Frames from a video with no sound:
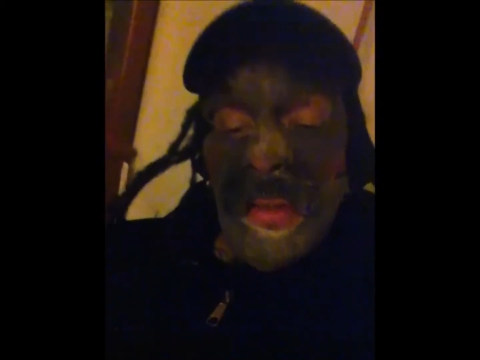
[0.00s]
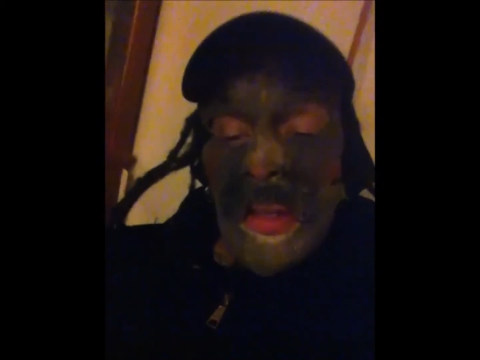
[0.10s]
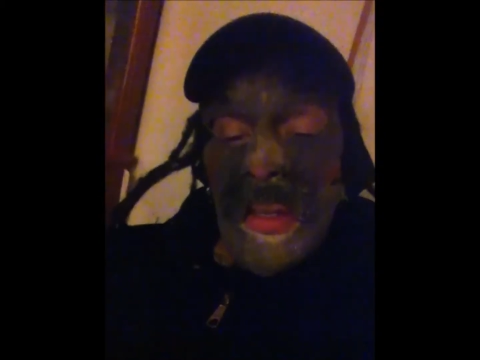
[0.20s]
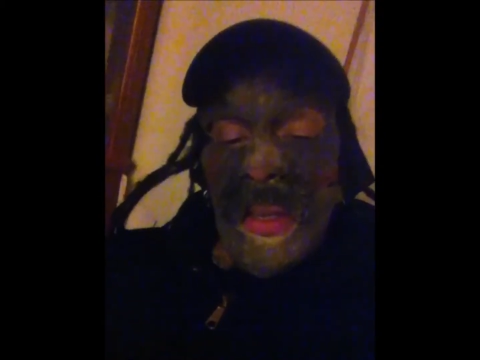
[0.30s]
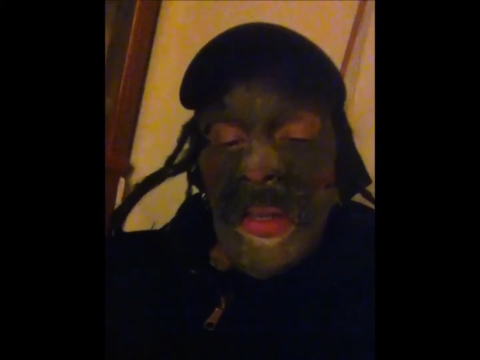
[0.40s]

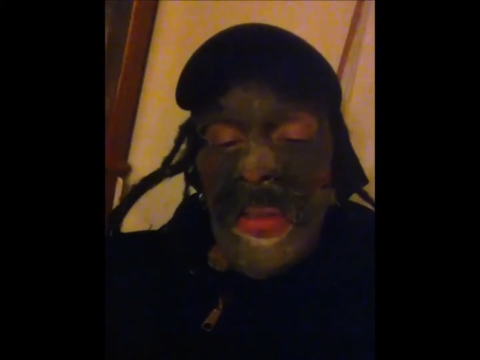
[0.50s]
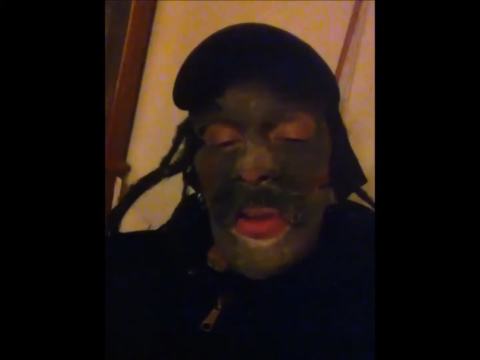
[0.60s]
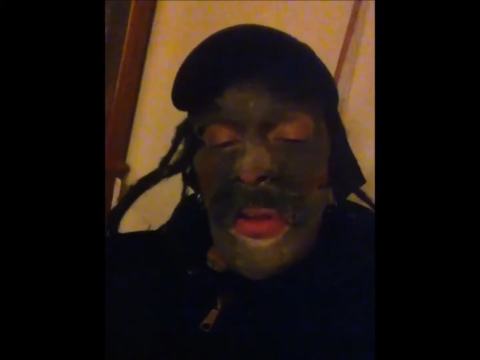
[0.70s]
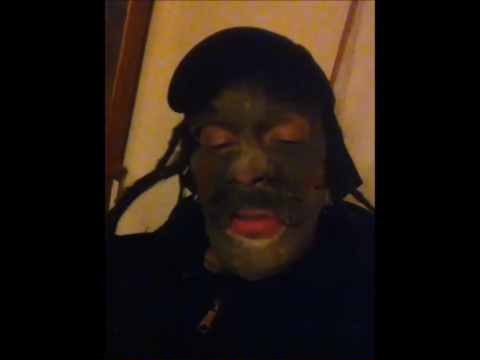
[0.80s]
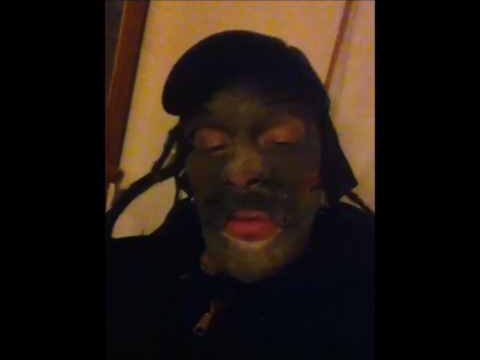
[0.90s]
I can't
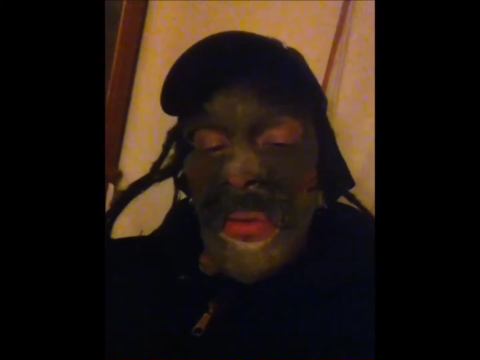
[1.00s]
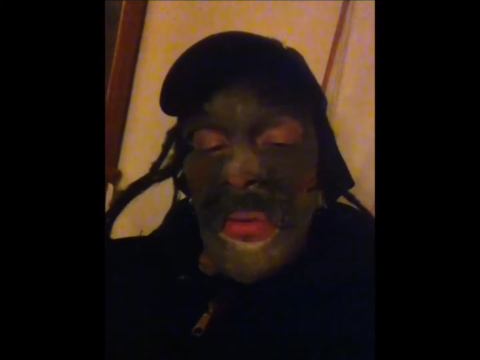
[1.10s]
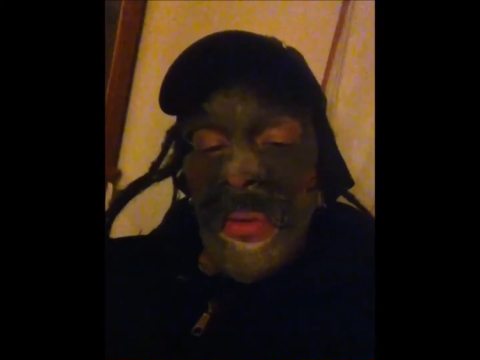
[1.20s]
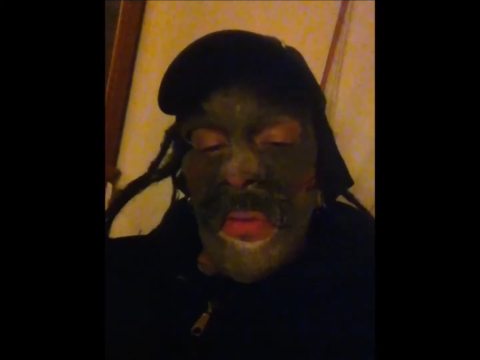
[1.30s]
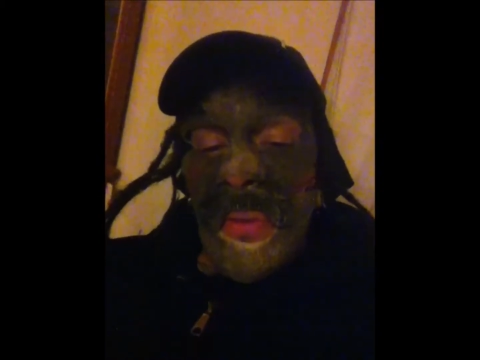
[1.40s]
talk to
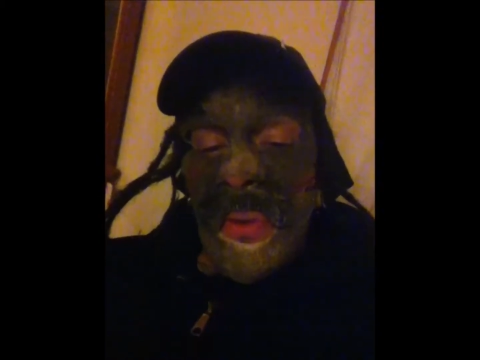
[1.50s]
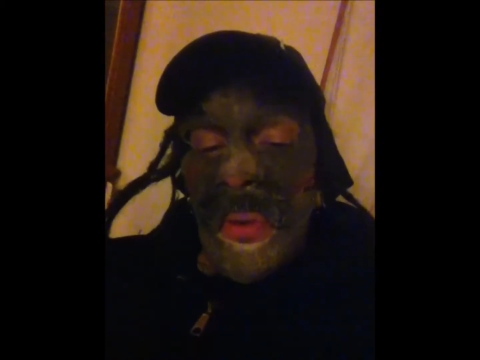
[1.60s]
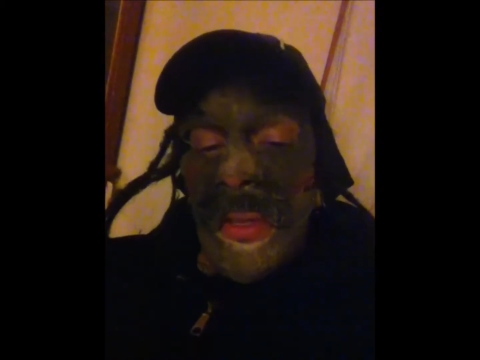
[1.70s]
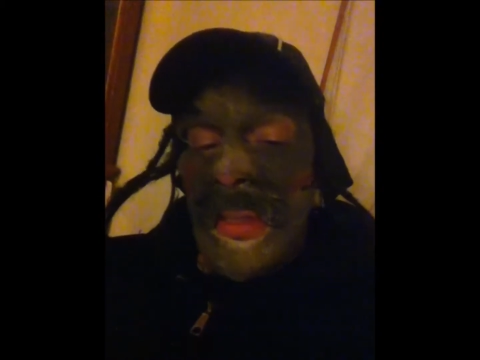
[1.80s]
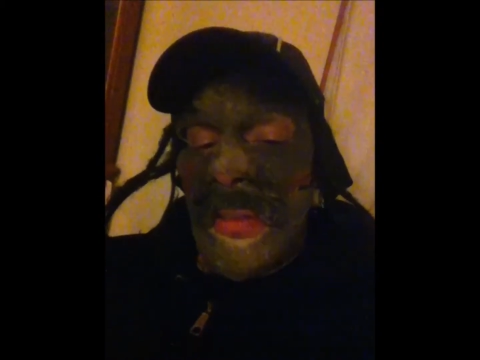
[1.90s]
you if you don't
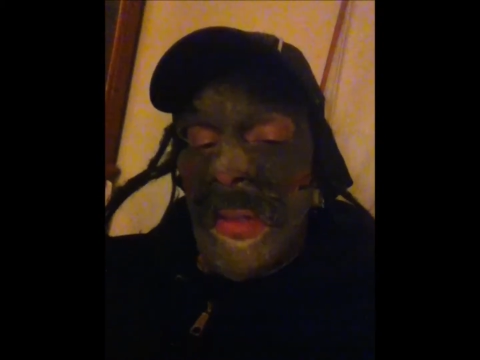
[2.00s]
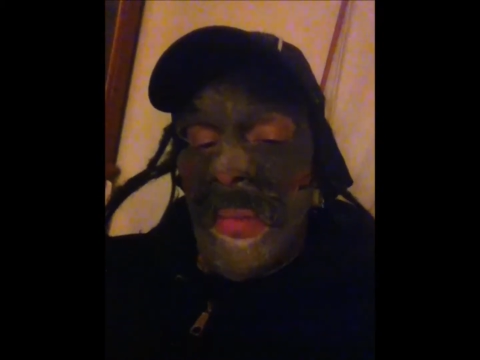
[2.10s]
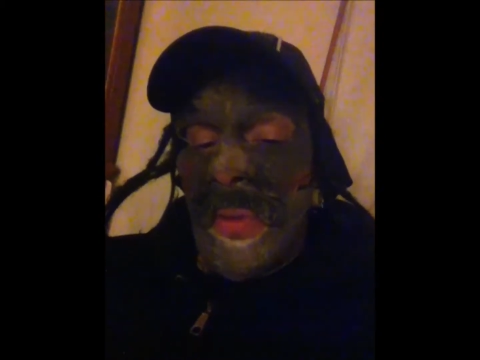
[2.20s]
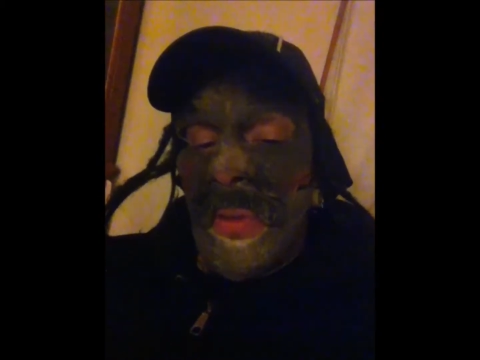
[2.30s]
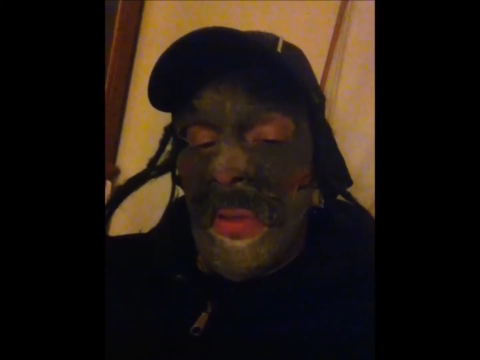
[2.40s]
like the same
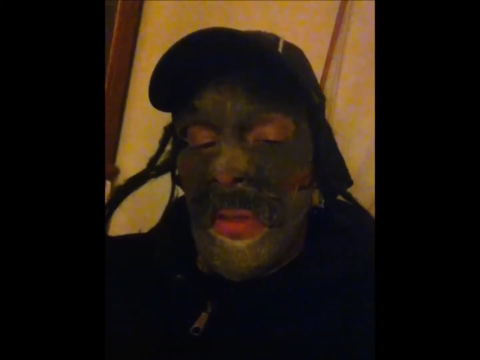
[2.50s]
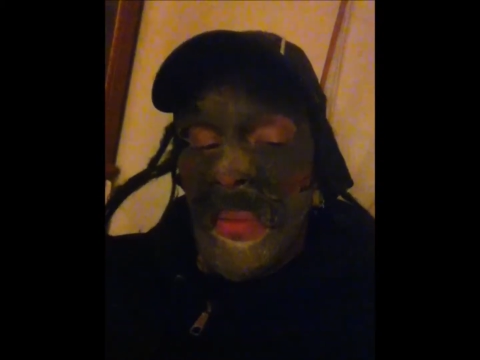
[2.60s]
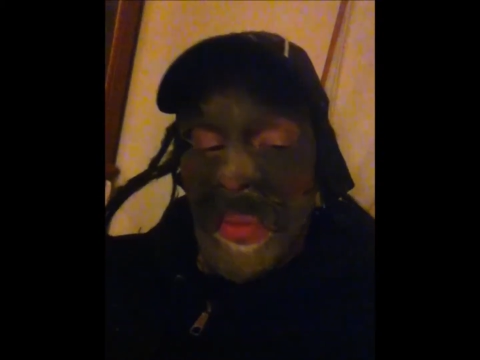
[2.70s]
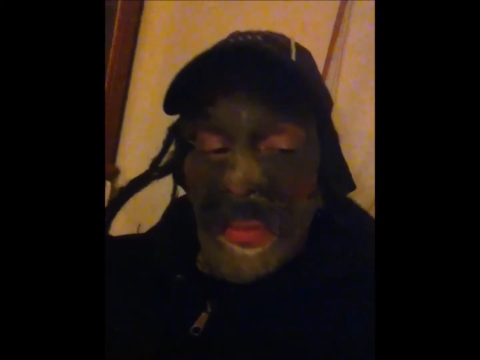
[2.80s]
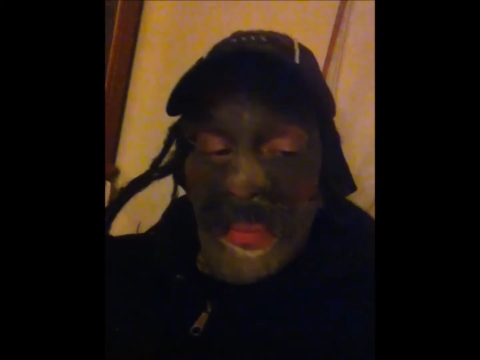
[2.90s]
music as
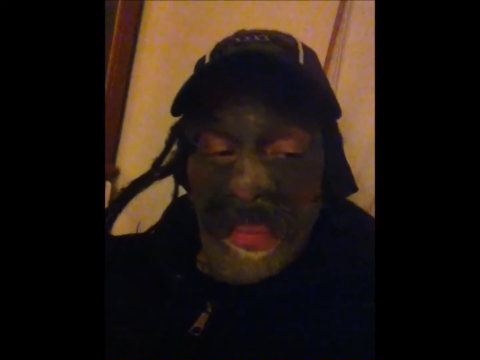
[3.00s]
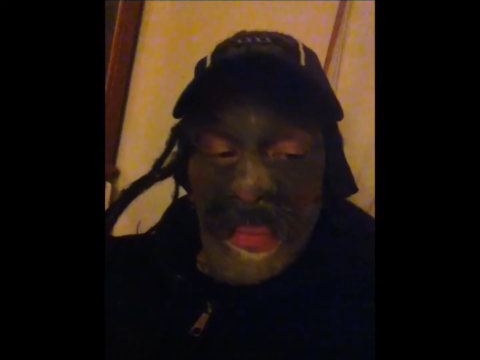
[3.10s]
me,